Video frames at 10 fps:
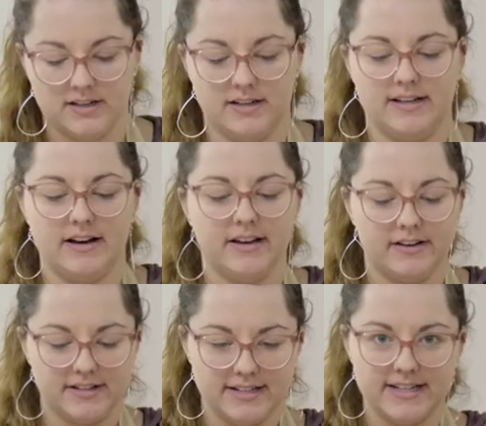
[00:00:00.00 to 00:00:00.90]
Now I
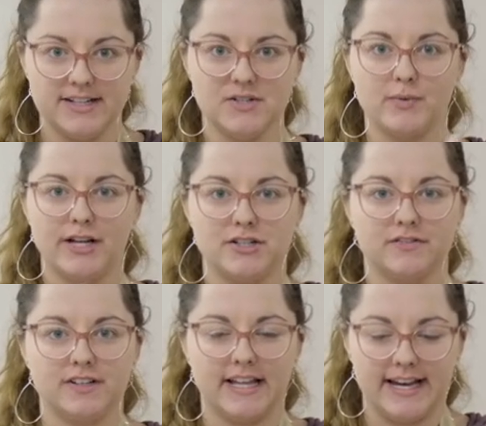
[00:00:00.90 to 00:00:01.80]
have a nice wedge
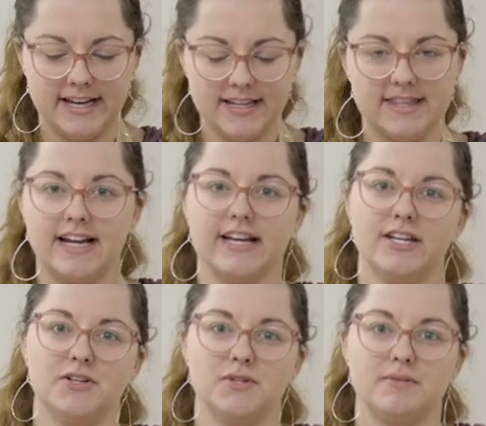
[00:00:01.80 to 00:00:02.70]
of clay that I
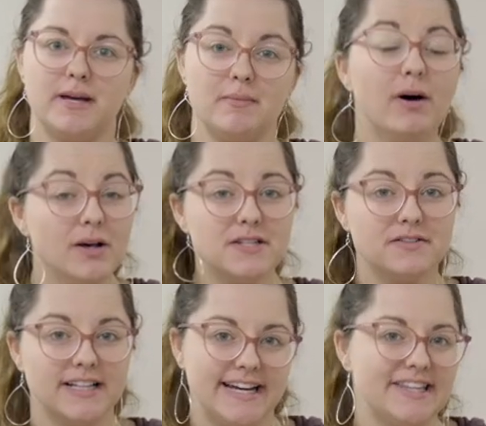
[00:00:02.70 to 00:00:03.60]
can use to make balls
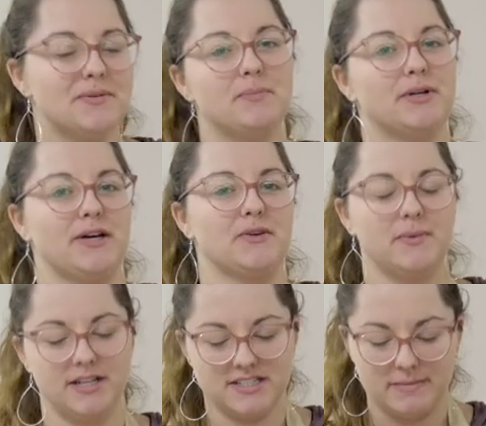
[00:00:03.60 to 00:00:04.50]
of clay that we put on the
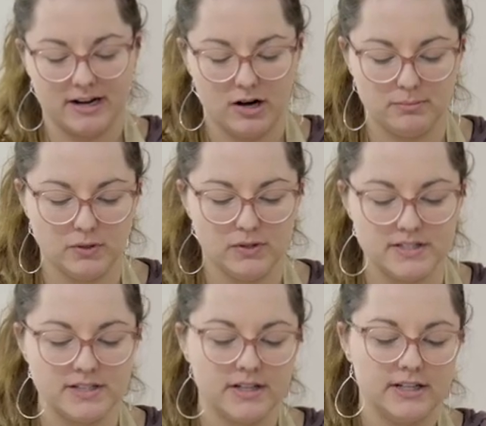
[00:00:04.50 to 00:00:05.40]
wheel to make our bowls.